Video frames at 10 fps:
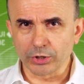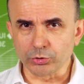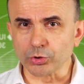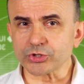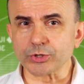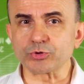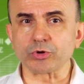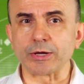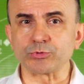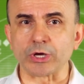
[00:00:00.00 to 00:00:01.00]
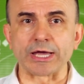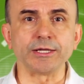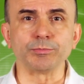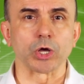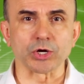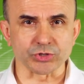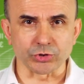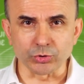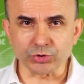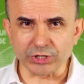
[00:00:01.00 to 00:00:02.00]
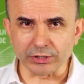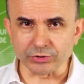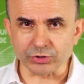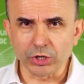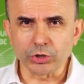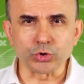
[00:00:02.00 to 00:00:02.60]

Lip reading: You don't subscribe to any blogs and news channels,